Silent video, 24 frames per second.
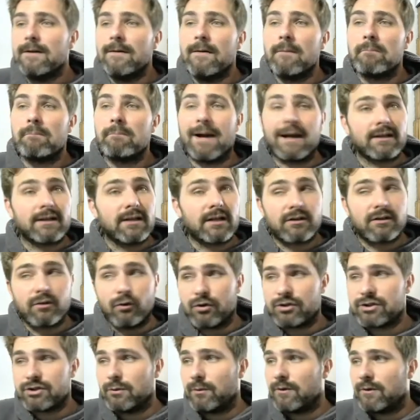Magna
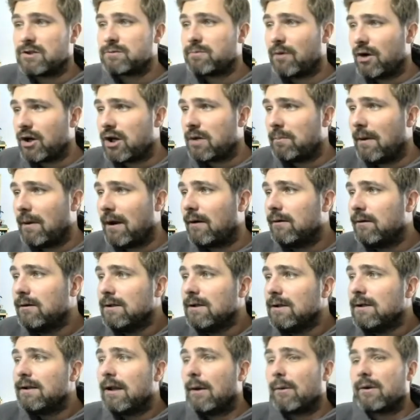Thorson we spoke about.
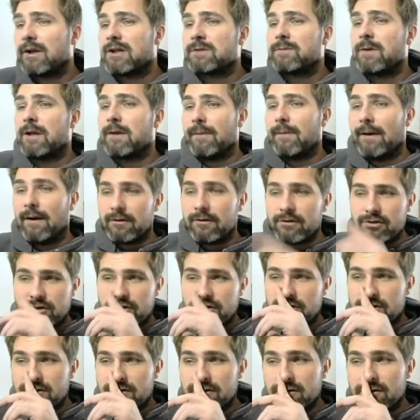Now we're going to speak about
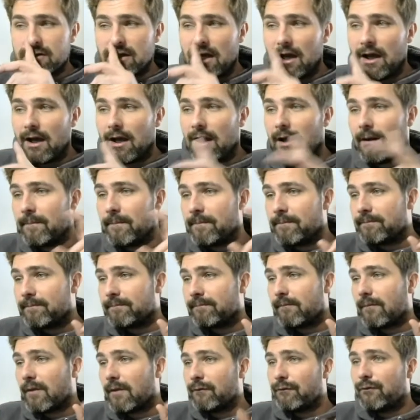
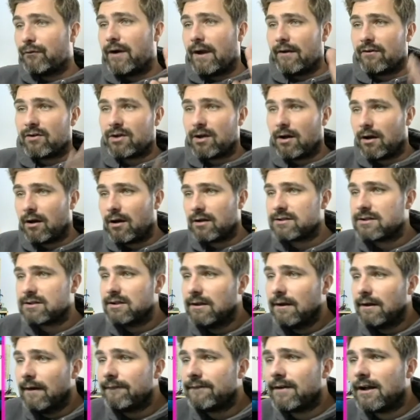3 other cards.
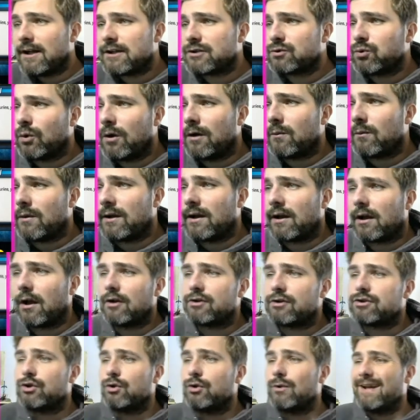First one we're going to go
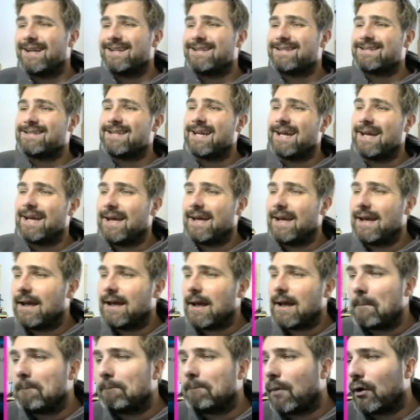to is Tyr
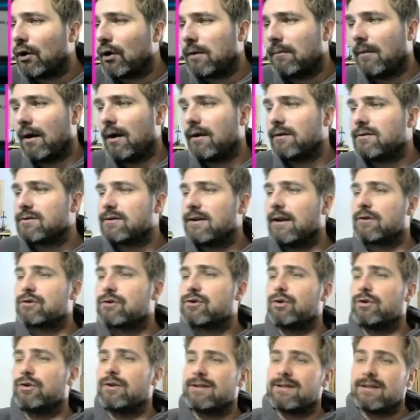Monomund. Now
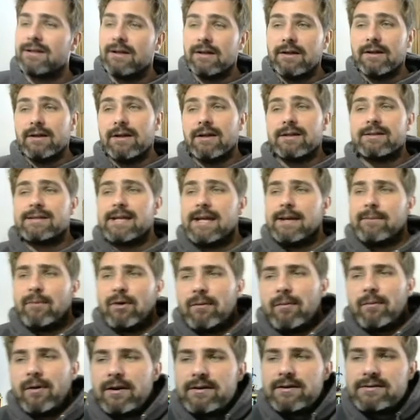Tyr
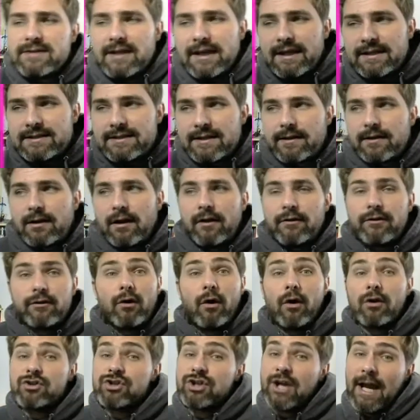Monomund is a card that got
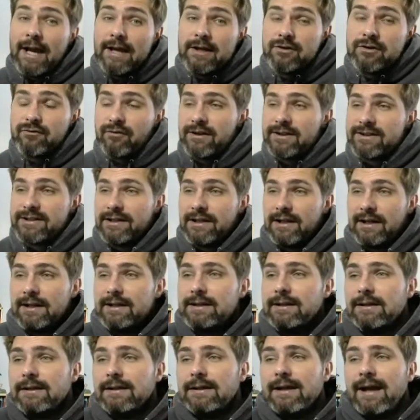a change recently,
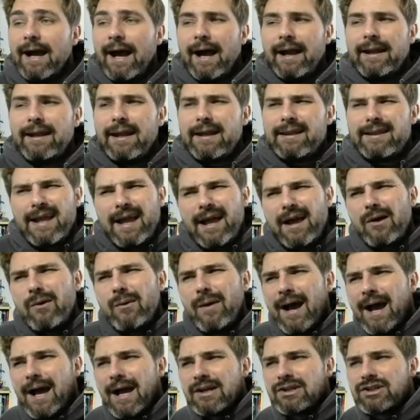and they're now
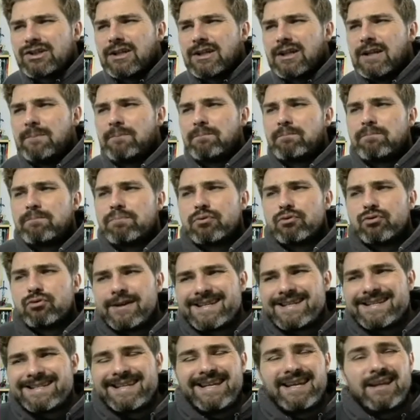actually
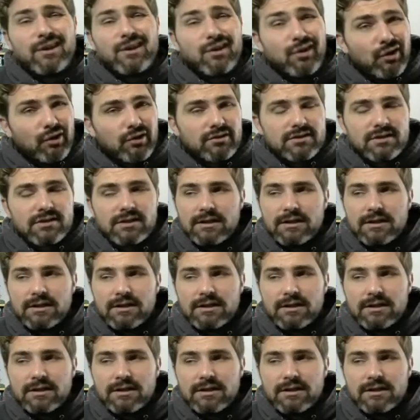pretty good.